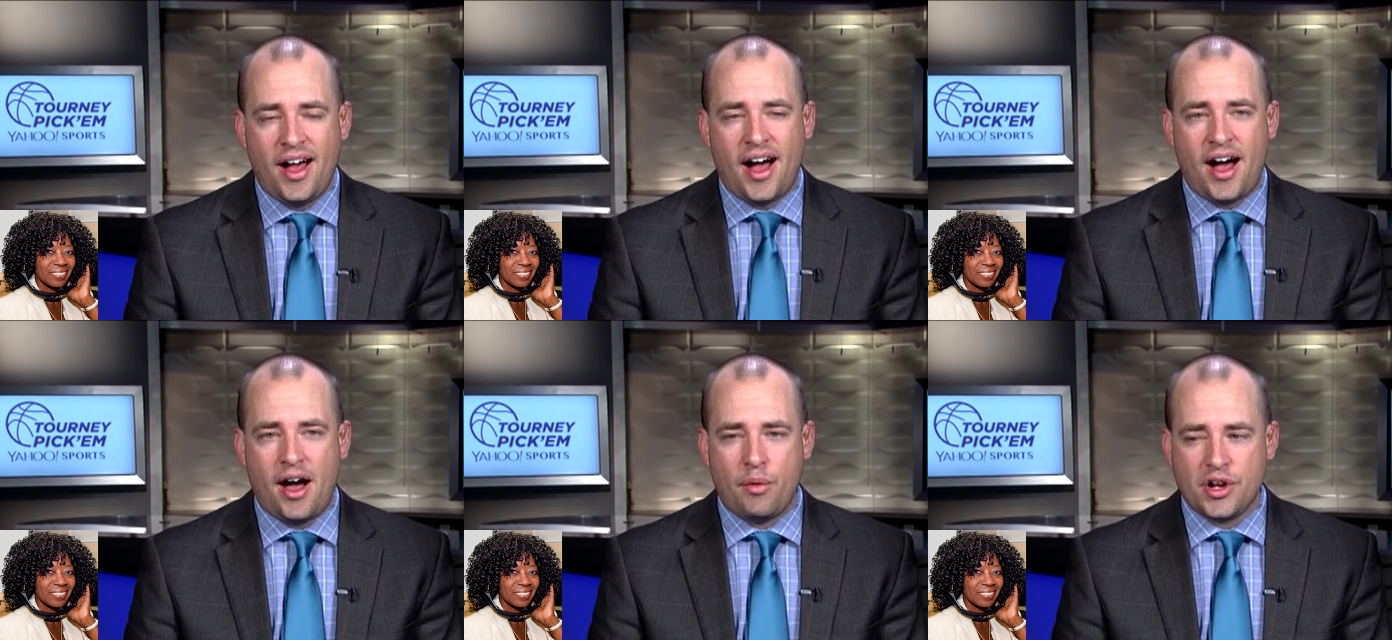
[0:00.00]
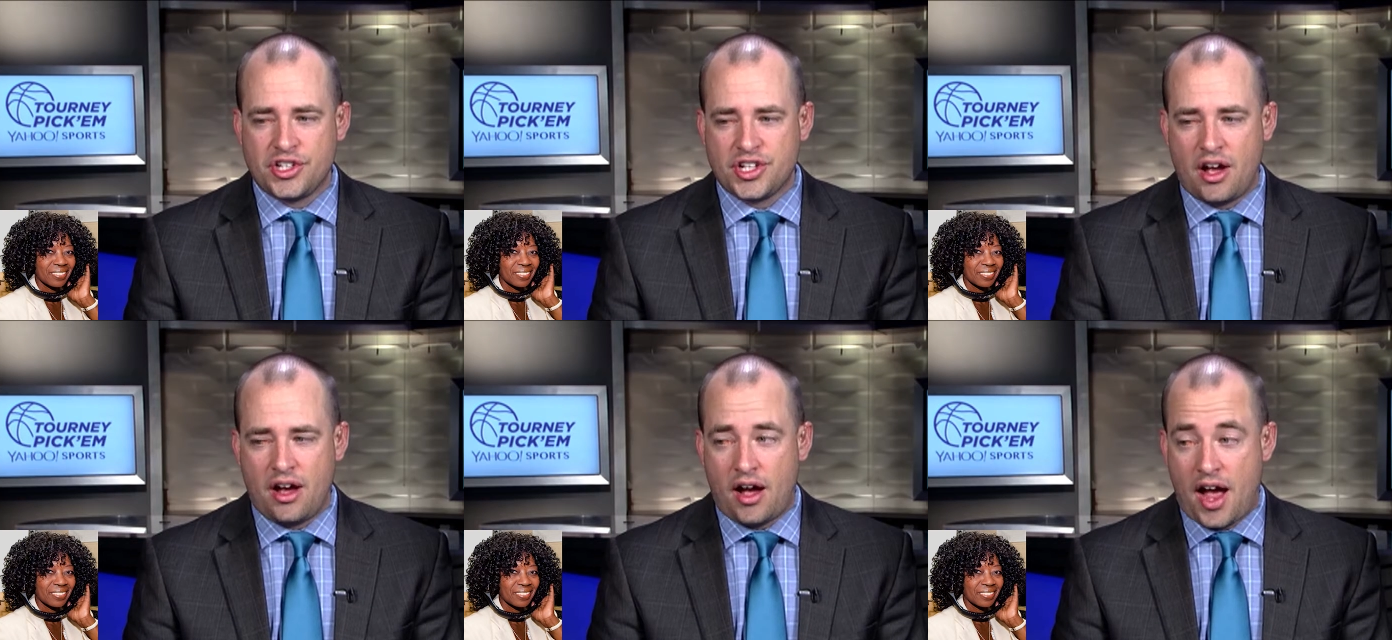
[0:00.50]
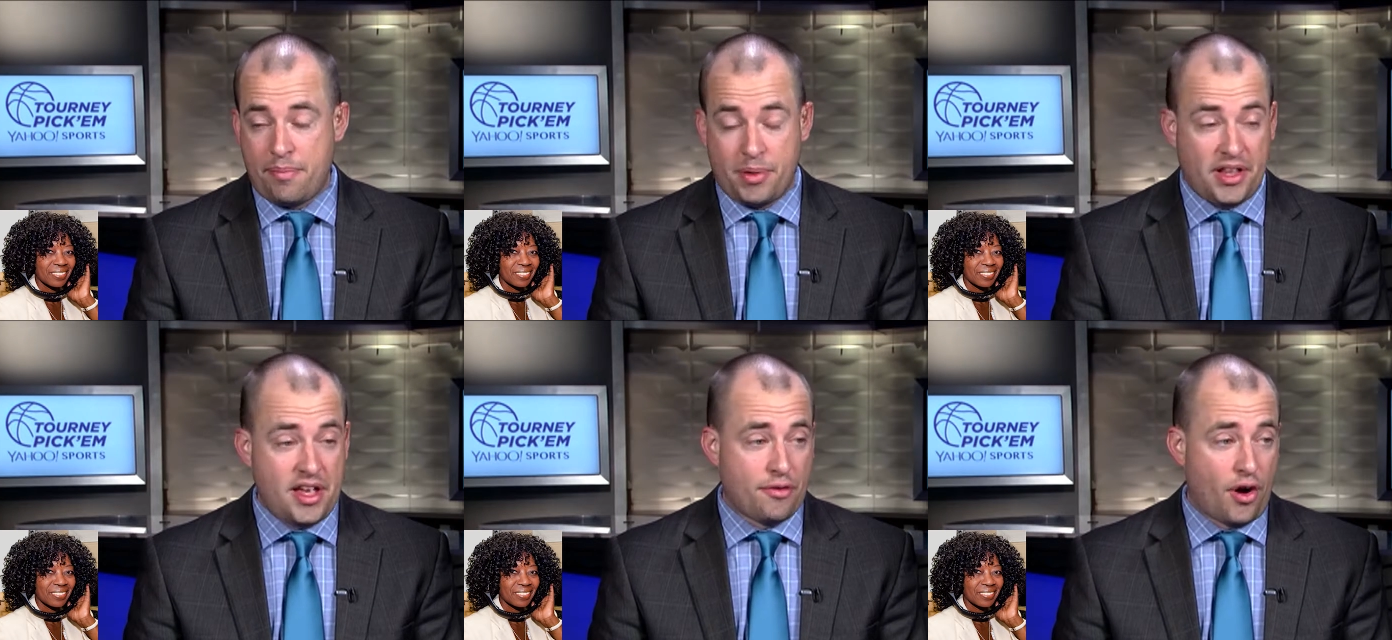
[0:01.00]
Speaker 1: Uh, which uh, I
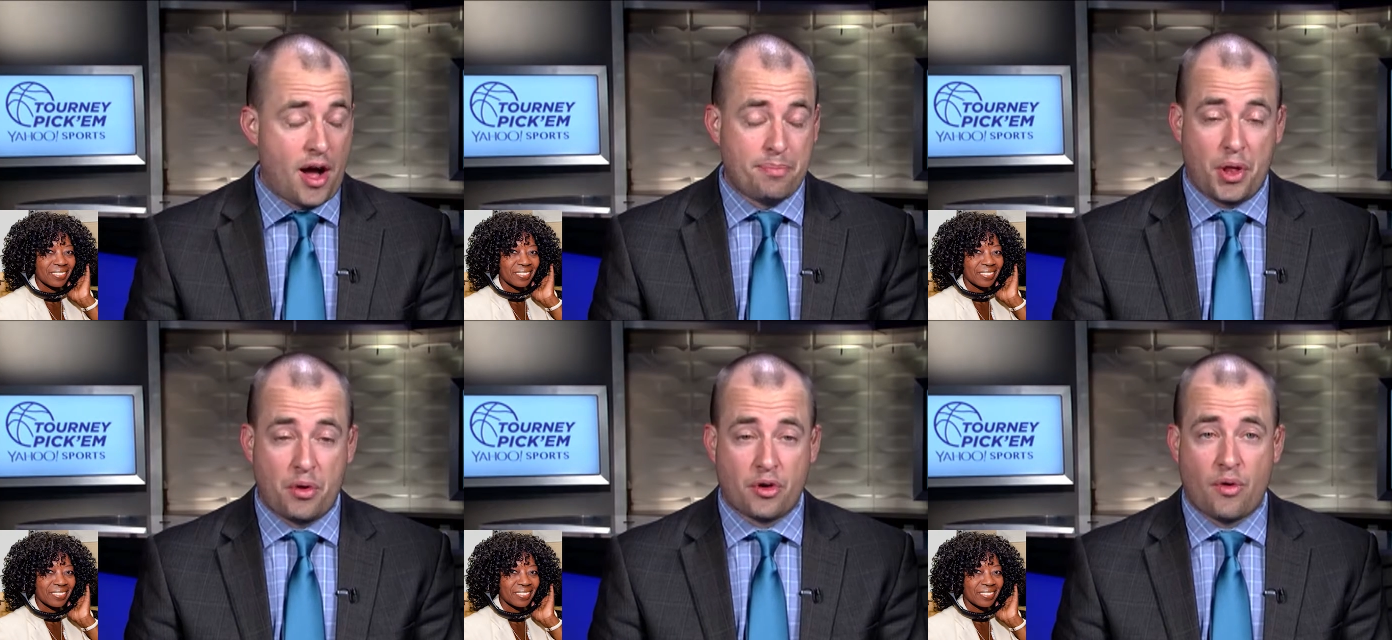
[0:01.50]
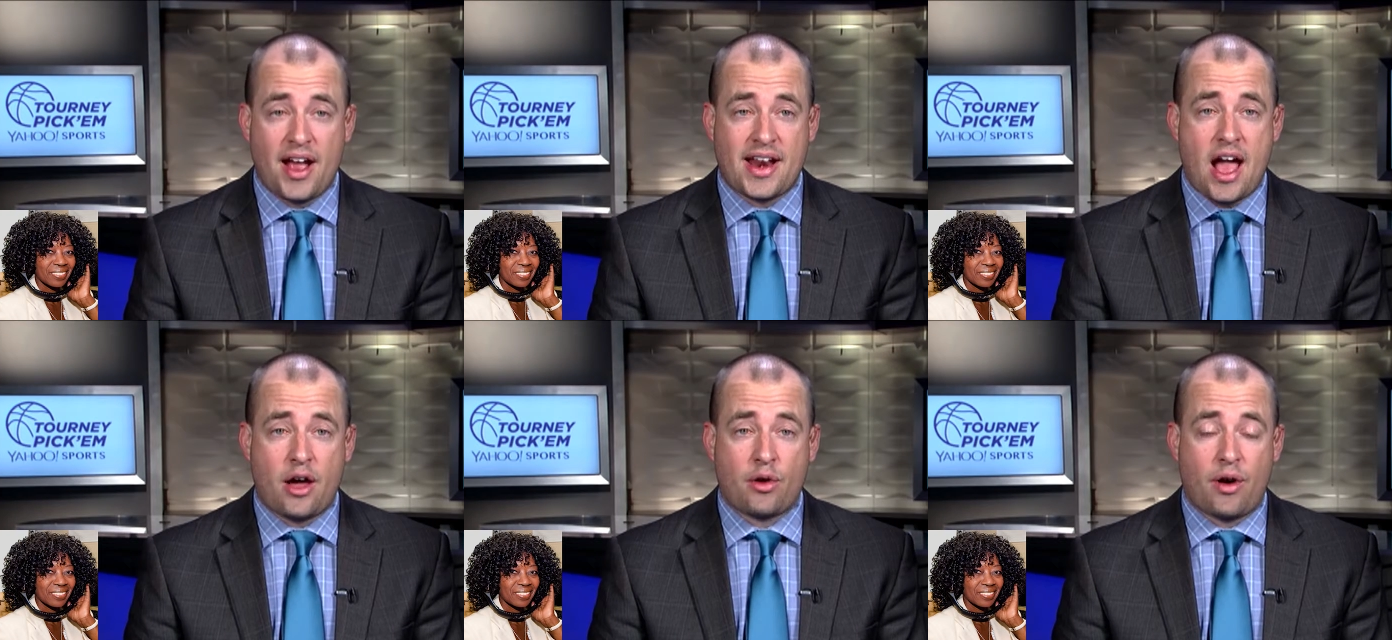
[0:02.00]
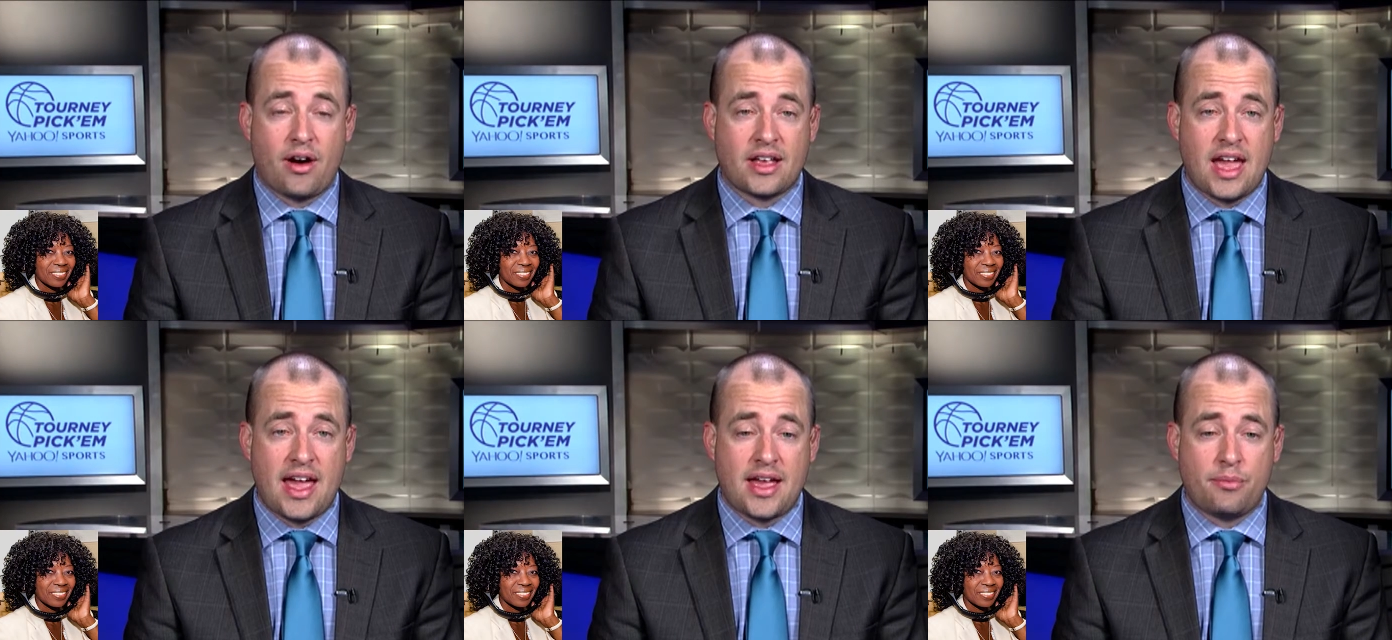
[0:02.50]
believe are uploaded right now to our
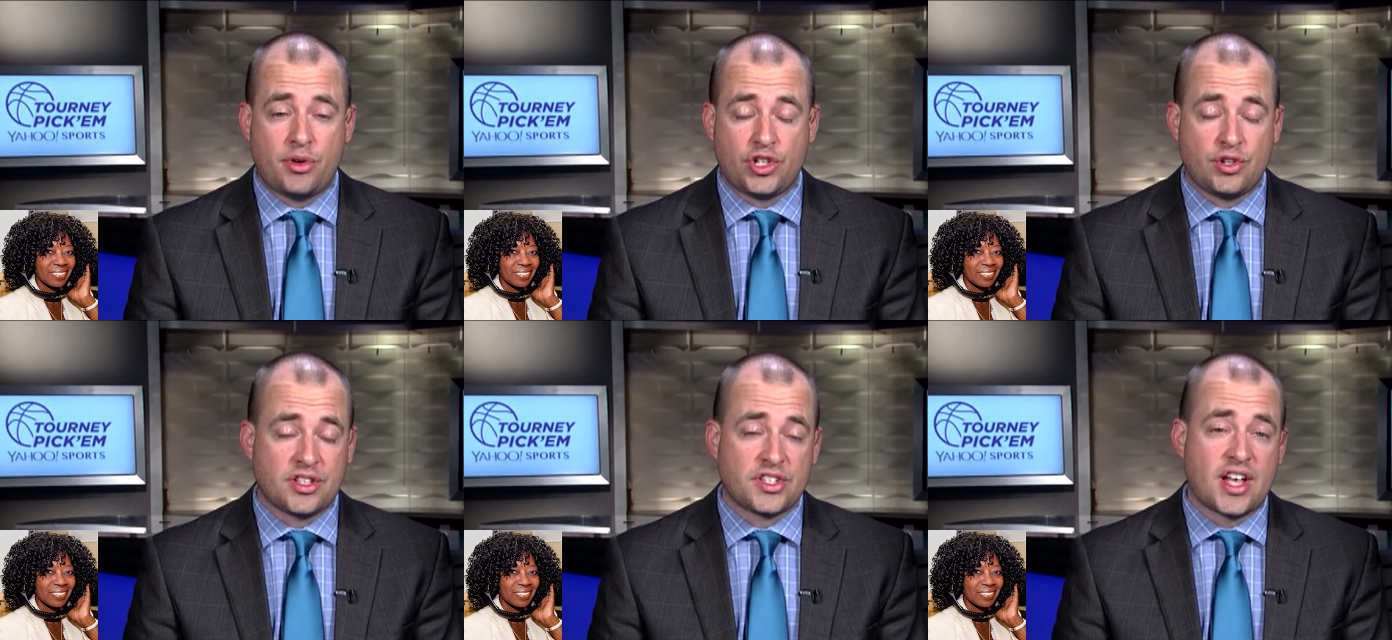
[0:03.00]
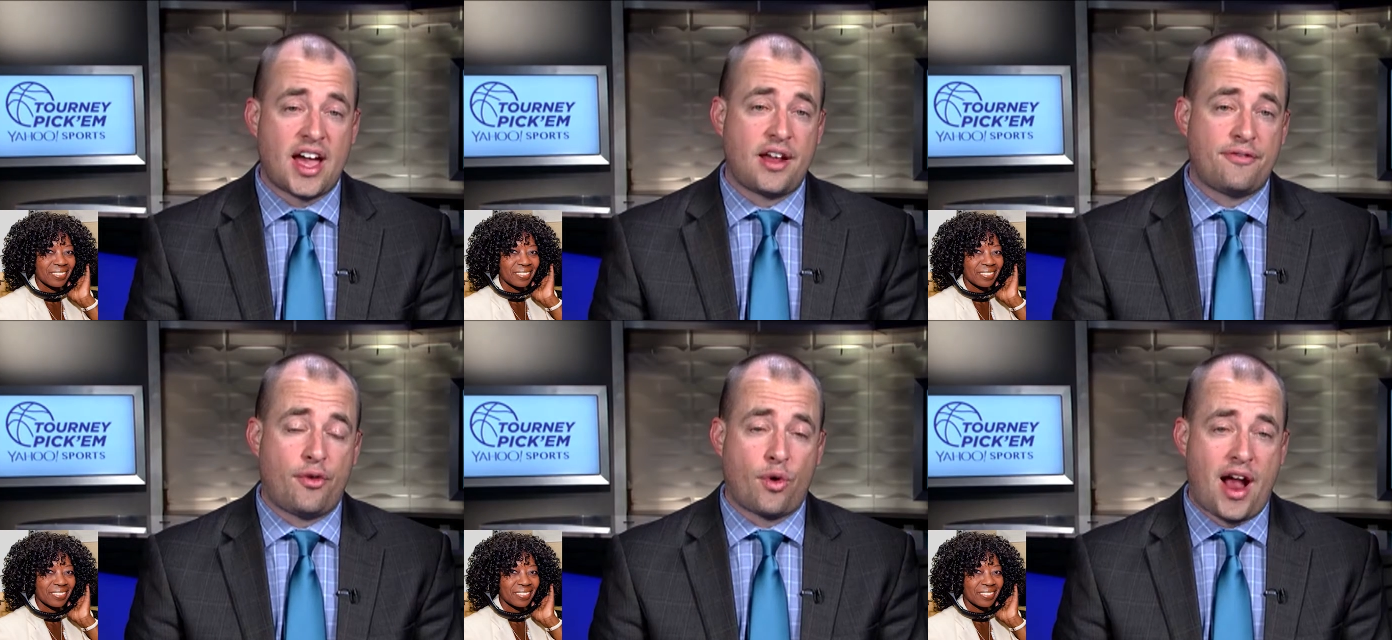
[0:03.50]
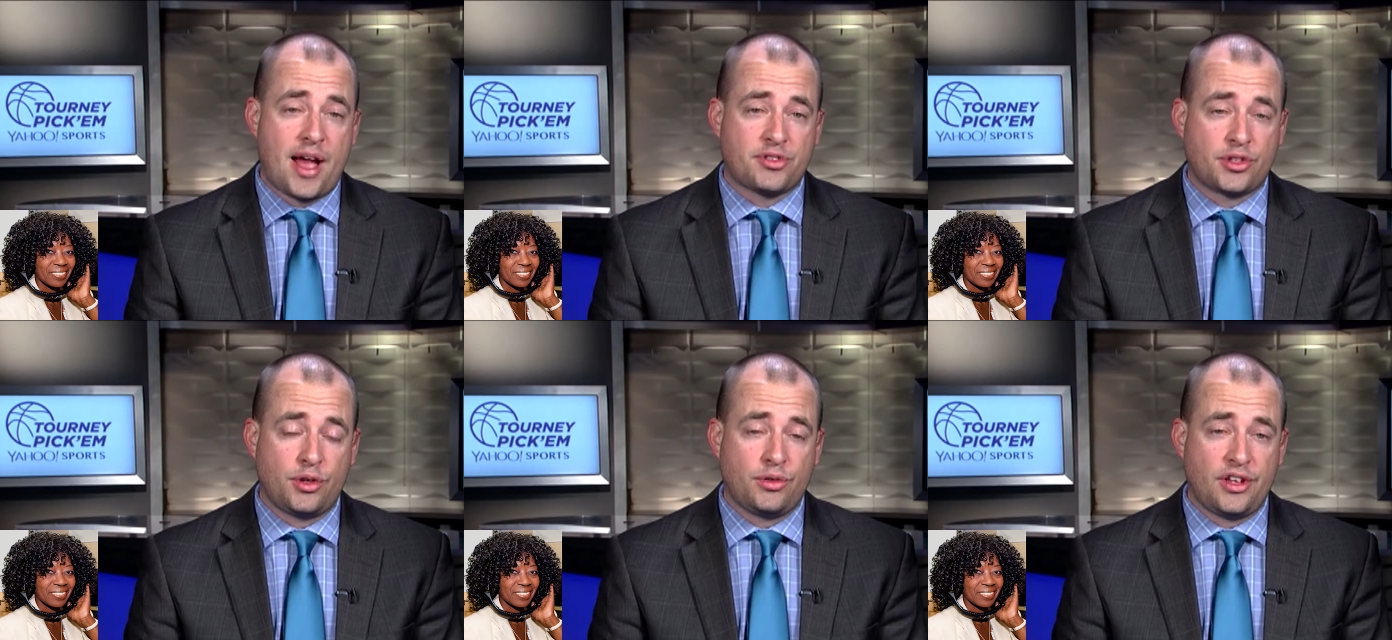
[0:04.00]
game, which you can sign up for
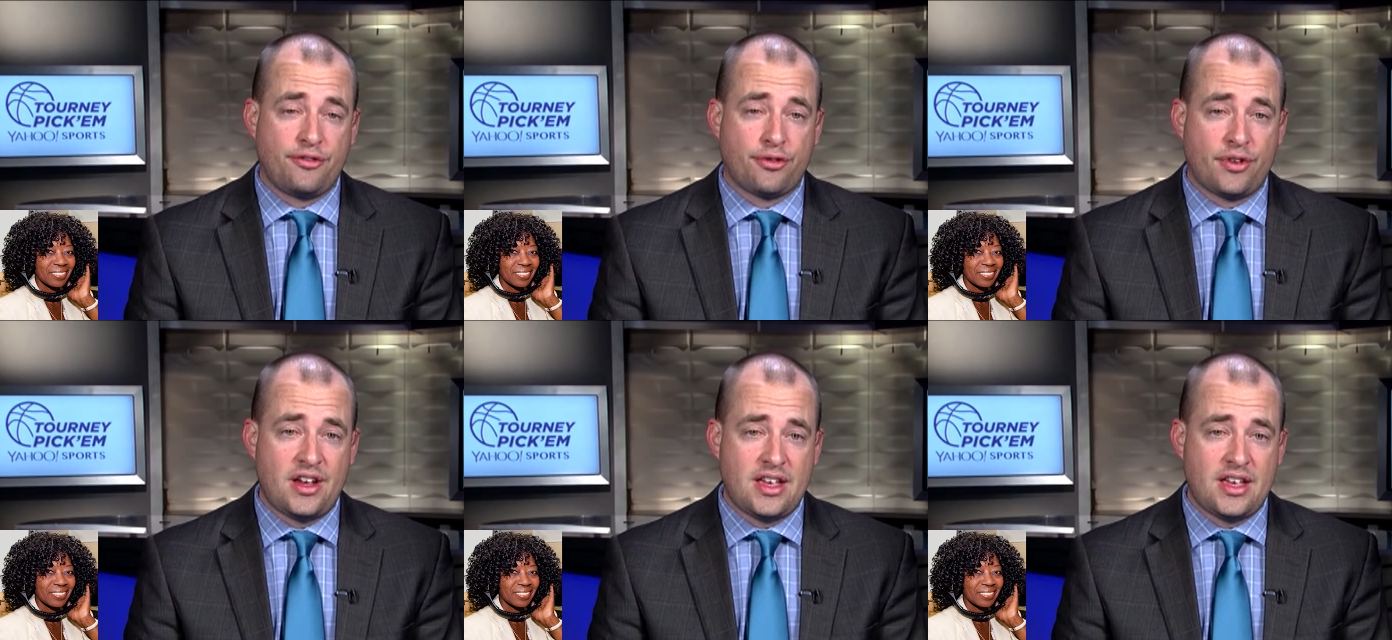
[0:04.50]
absolutely free,